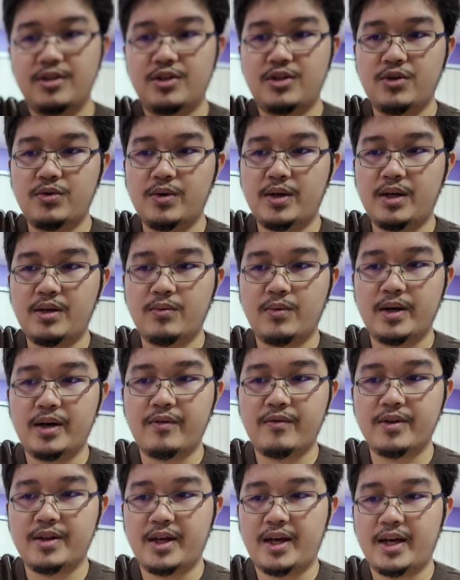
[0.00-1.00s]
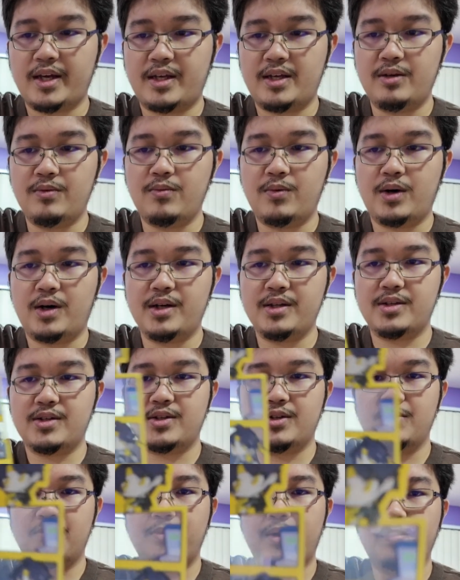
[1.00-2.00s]
doing whatever the heck he wants.
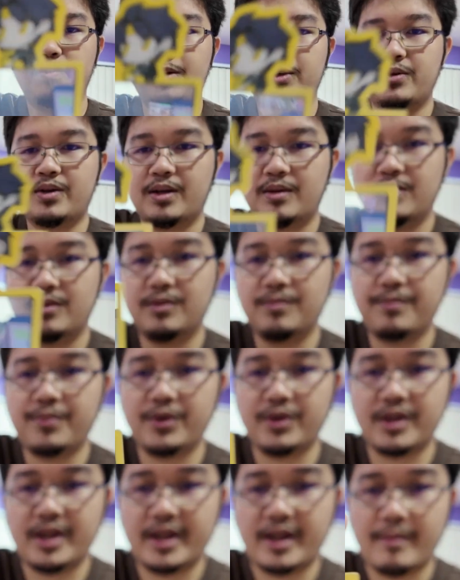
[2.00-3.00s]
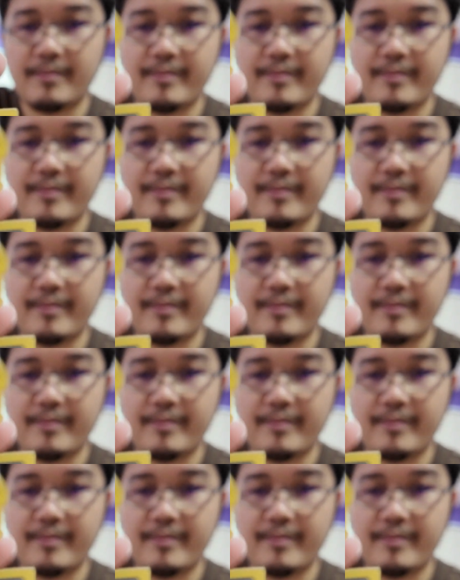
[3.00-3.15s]
So maybe you can put like a